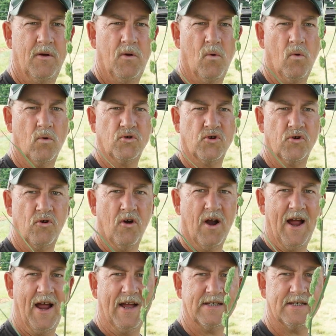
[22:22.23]
orchard
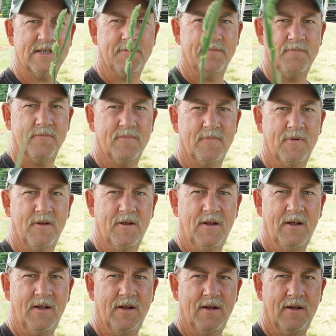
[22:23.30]
grass.
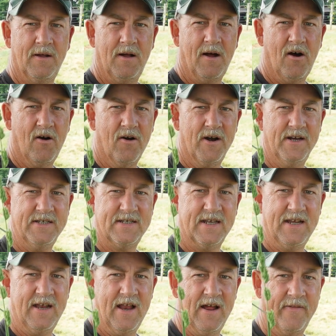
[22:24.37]
Already
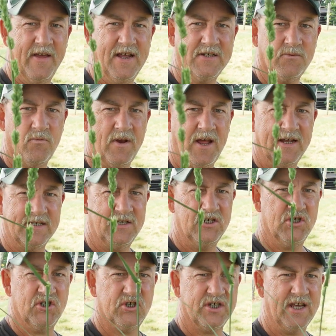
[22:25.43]
seed. Now this one has
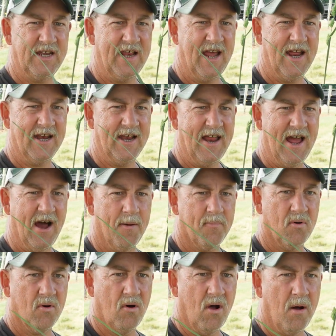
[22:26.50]
just seed headed out
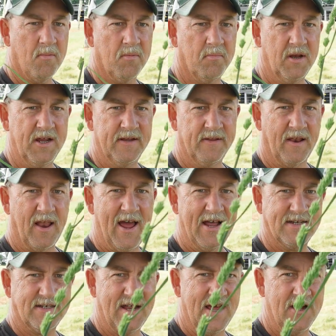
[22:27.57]
probably in the
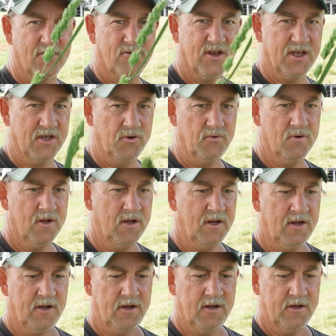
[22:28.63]
last day or 2.
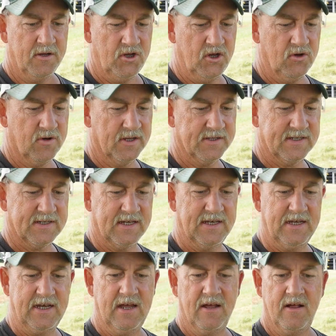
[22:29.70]
You can
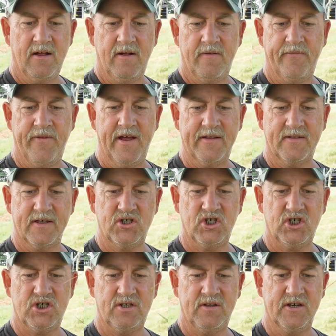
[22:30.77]
see that the
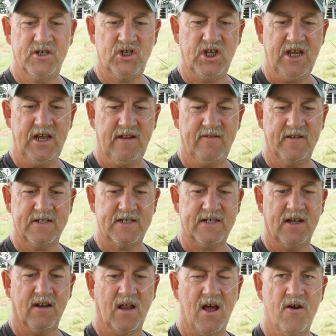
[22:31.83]
sheath is
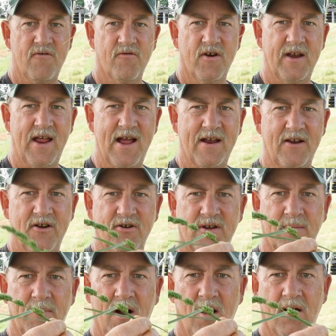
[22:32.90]
still over it down here at
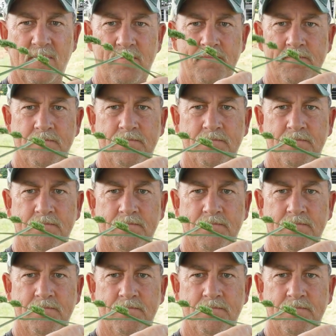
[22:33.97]
the bottom.